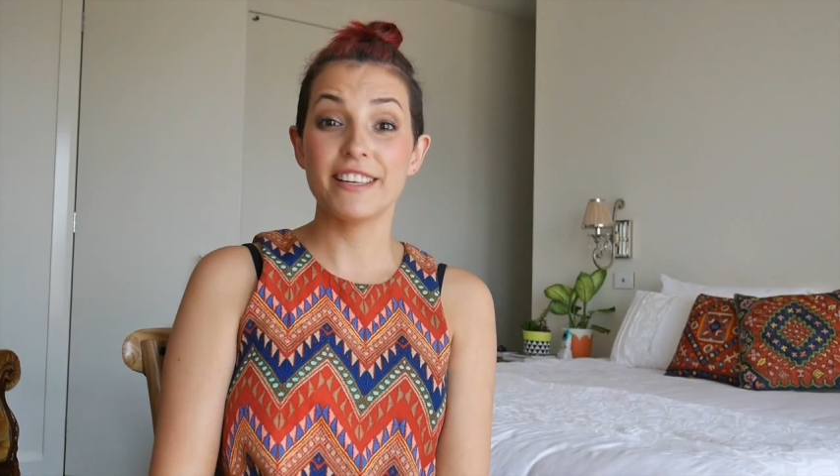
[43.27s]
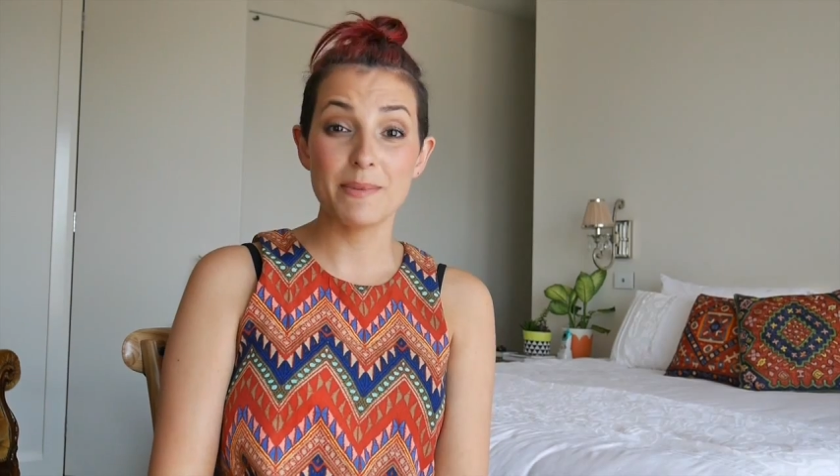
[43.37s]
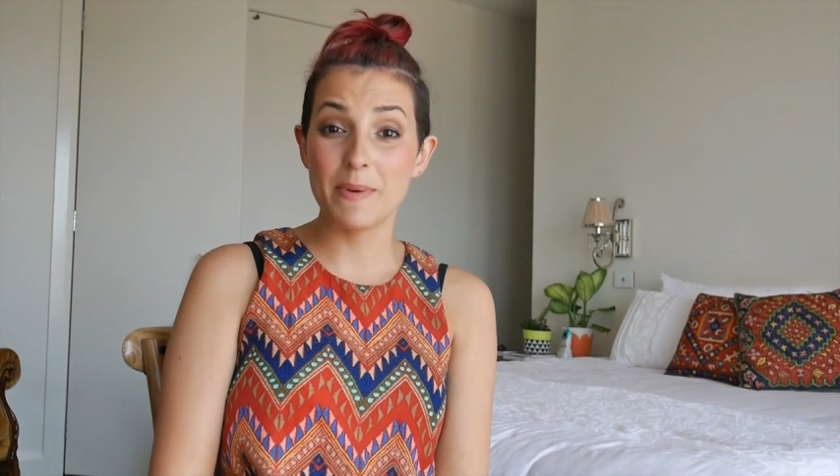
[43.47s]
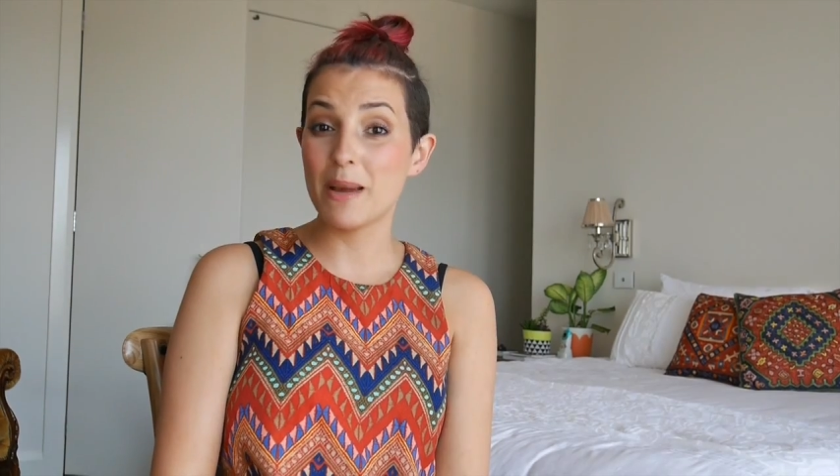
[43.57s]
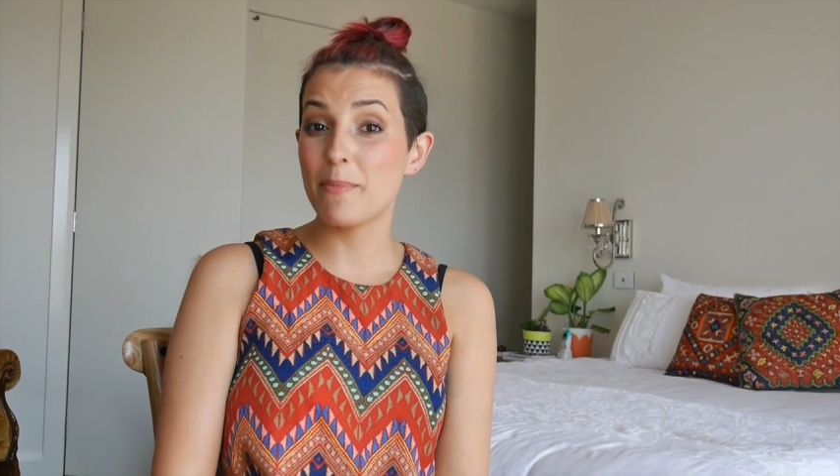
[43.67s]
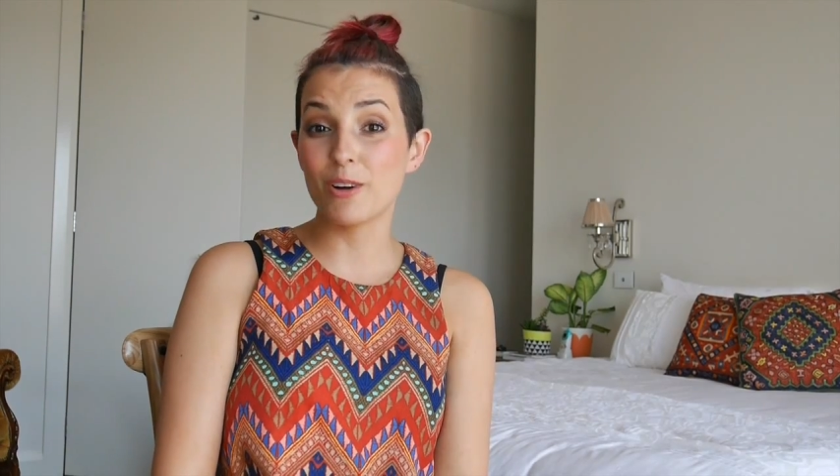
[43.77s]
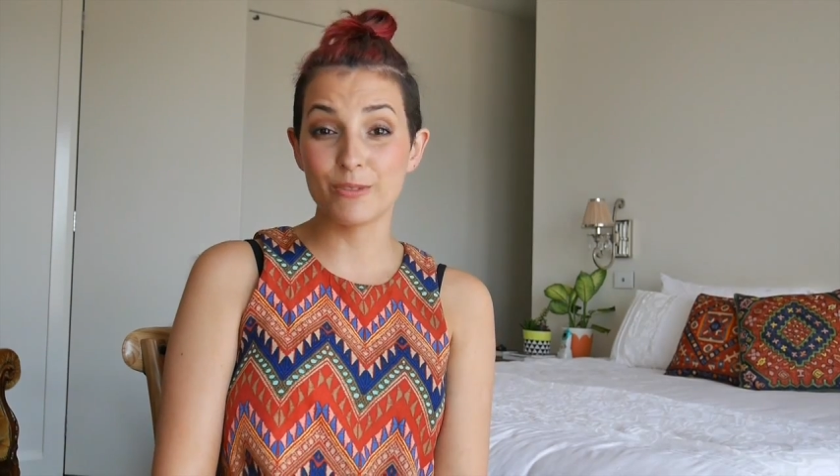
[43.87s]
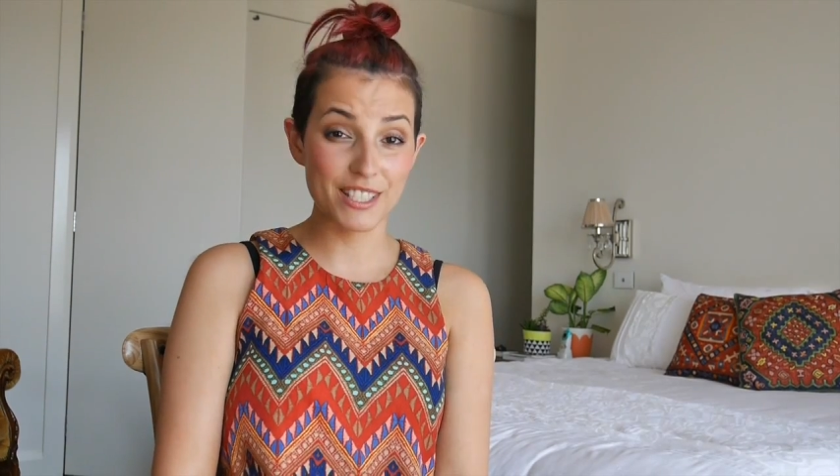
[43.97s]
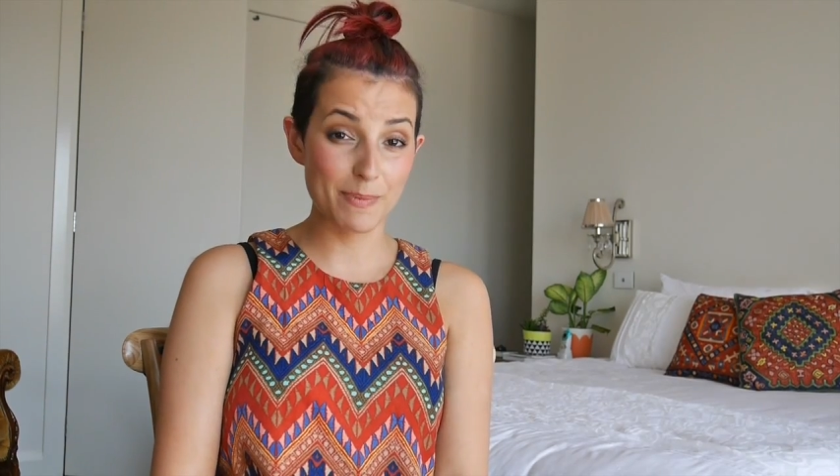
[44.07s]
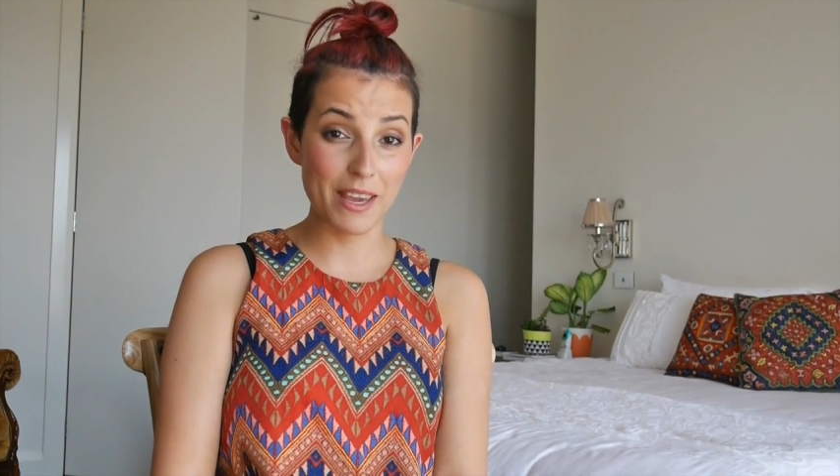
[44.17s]
recipe
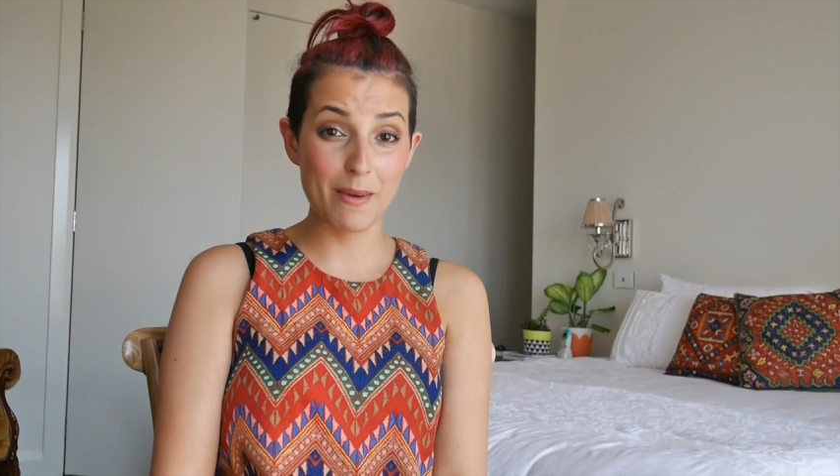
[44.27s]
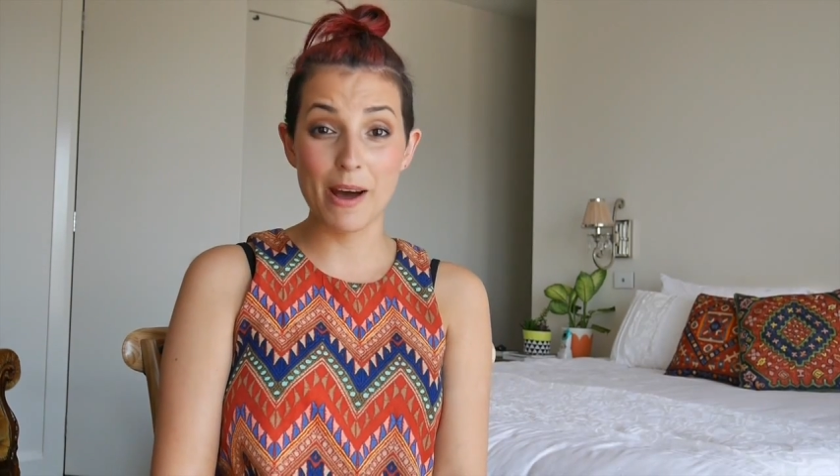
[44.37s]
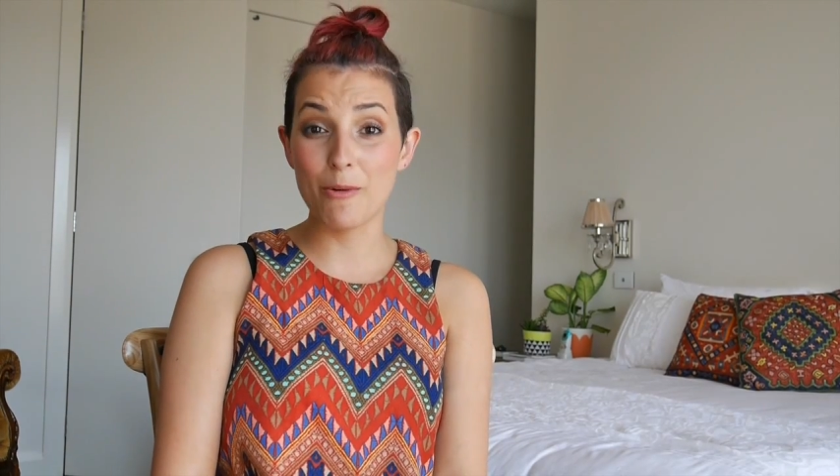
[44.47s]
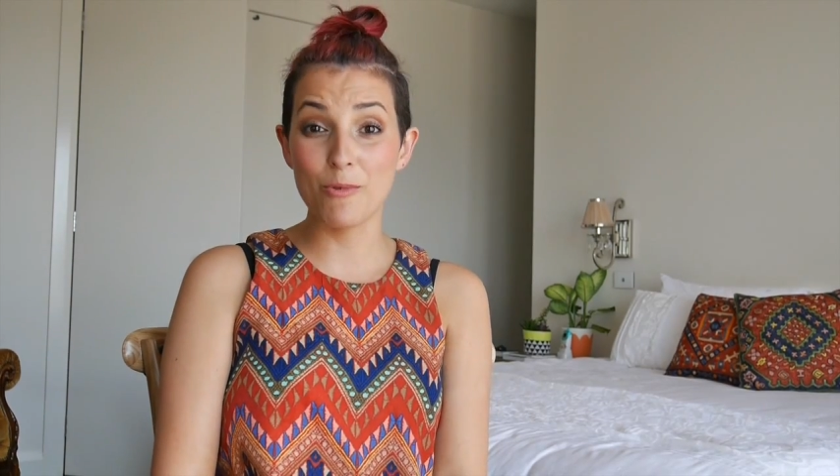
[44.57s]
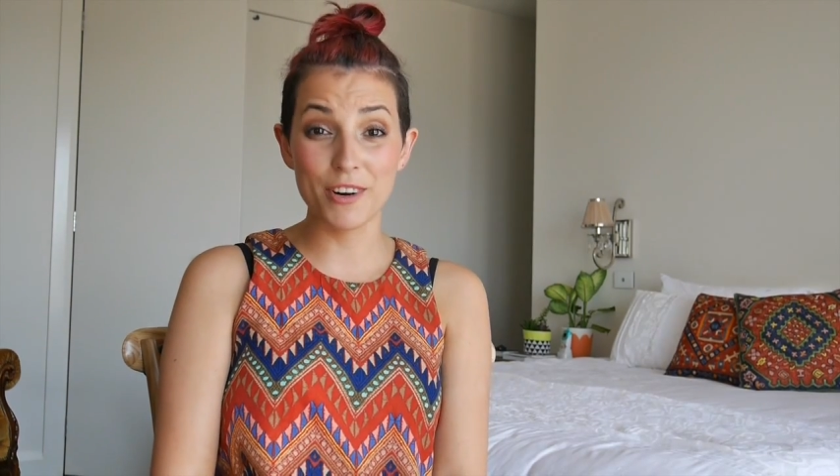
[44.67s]
upon recipe about